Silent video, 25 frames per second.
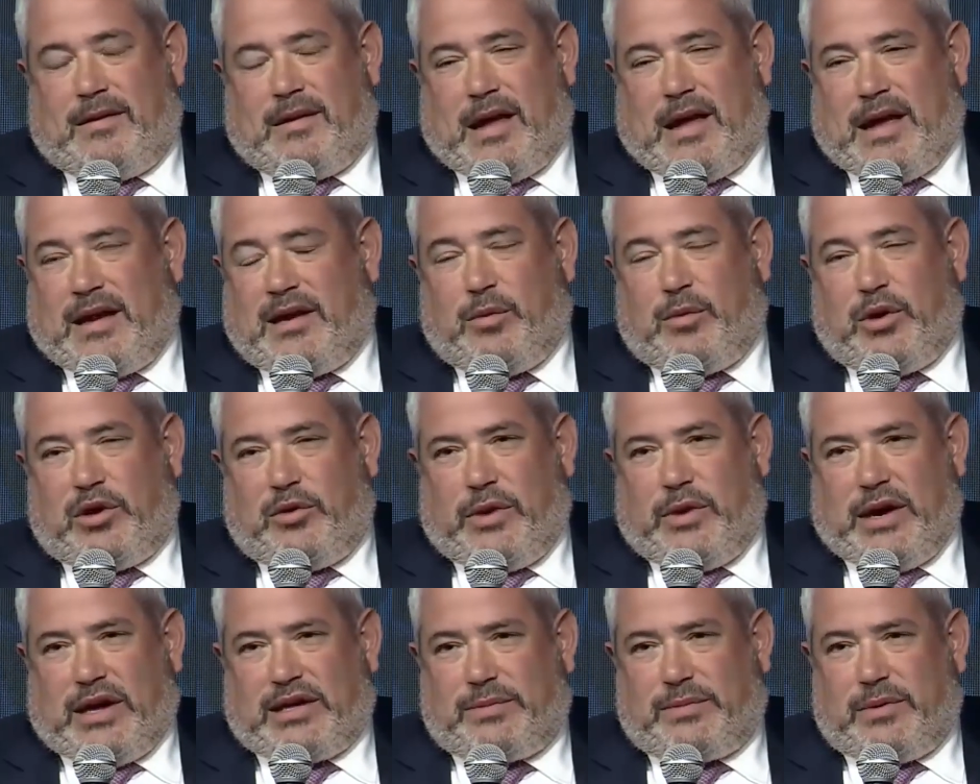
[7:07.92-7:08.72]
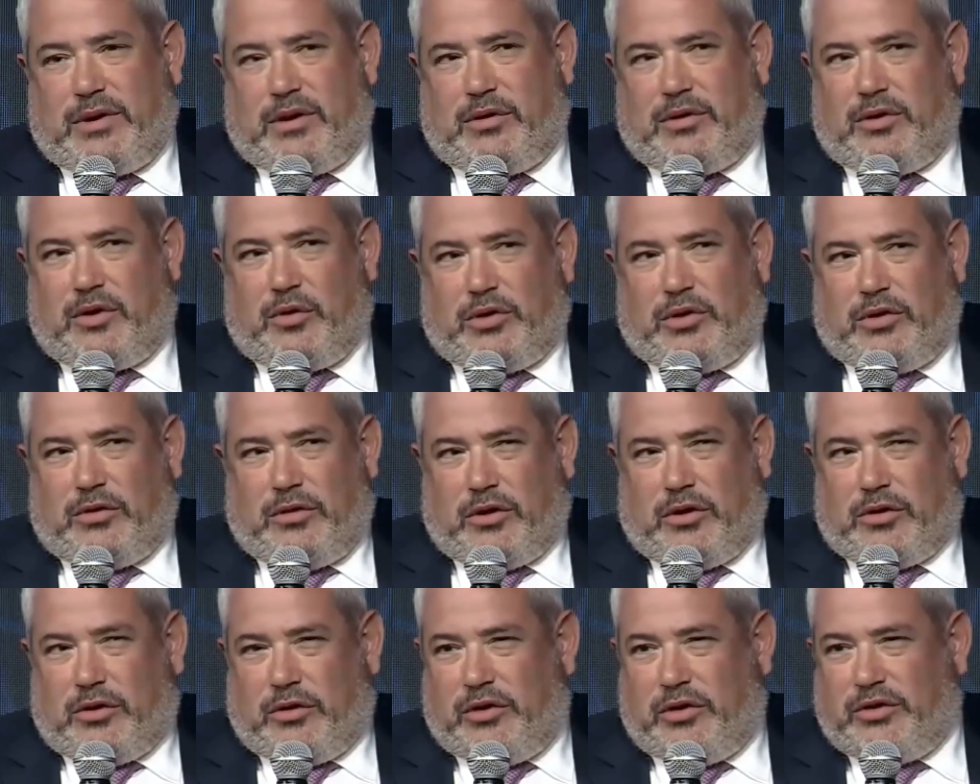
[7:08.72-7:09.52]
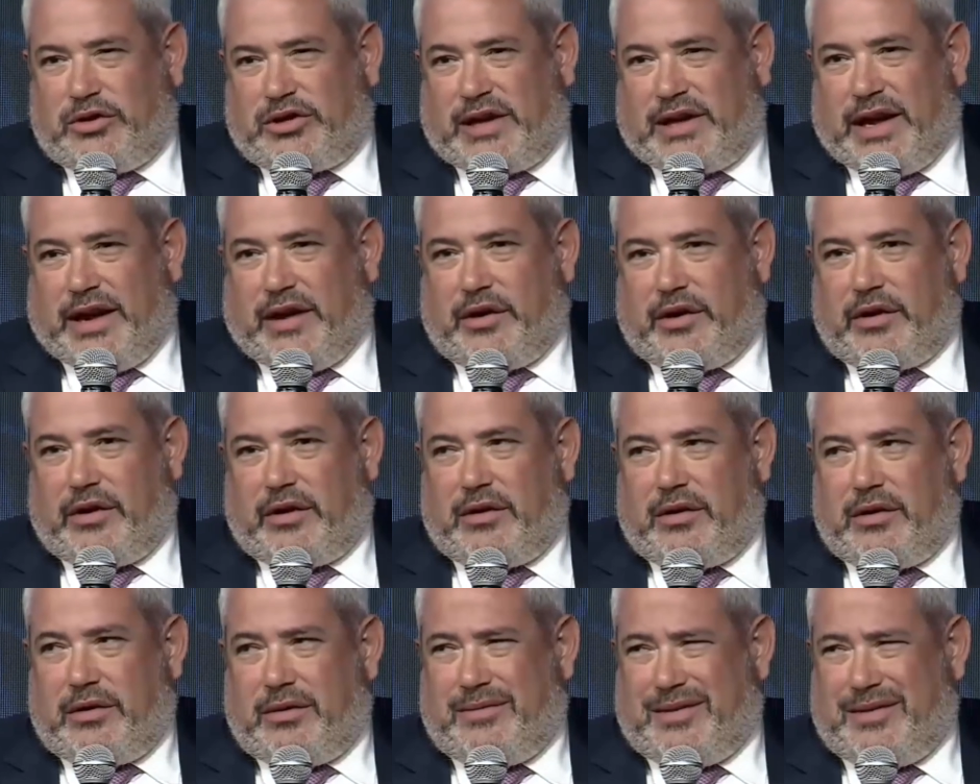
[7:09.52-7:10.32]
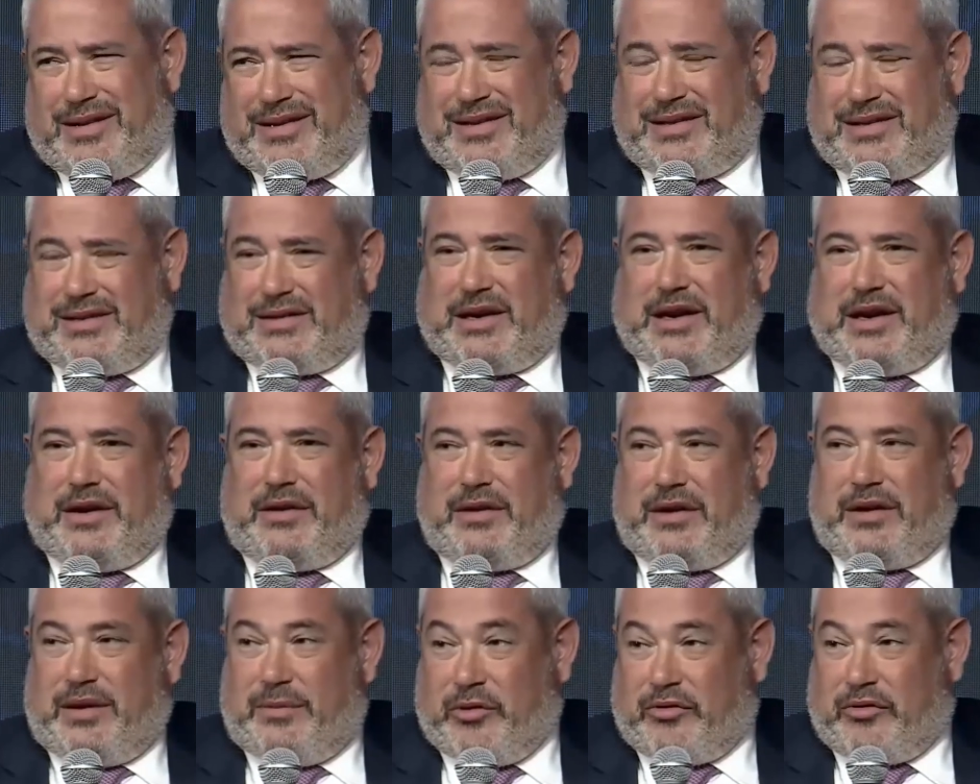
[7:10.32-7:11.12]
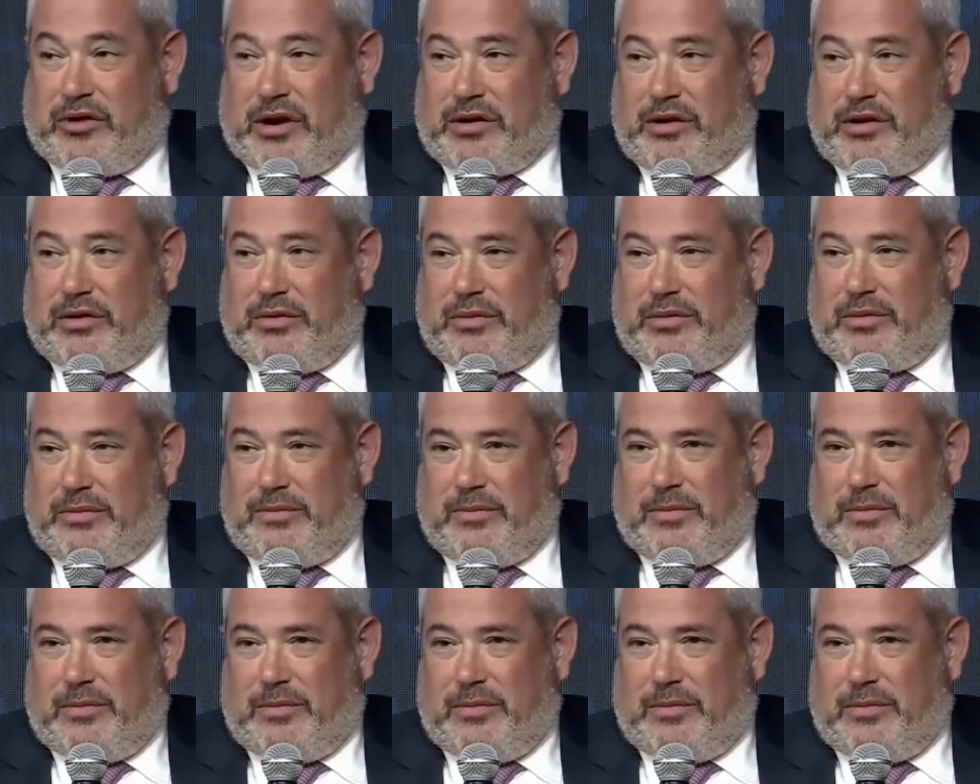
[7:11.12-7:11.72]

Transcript: Anyone who asks me, are you scared? I said, scared in Morocco?